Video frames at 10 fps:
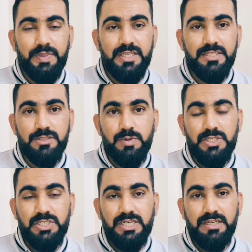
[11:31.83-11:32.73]
This is your
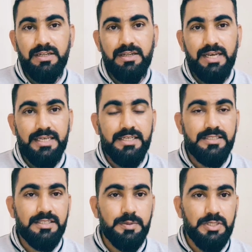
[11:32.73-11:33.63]
channel. Like it,
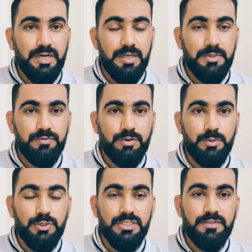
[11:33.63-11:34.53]
subscribe it for
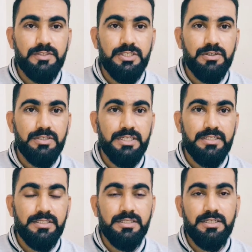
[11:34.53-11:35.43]
more safety
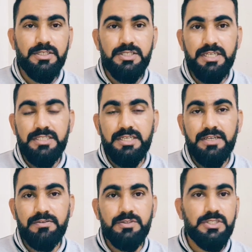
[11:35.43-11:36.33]
contents. Stay
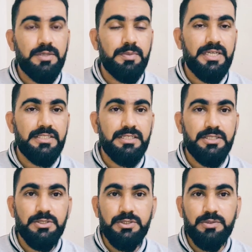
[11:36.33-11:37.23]
safe, stay blessed,
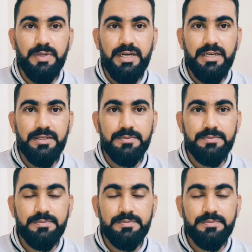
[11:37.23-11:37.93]
and goodbye.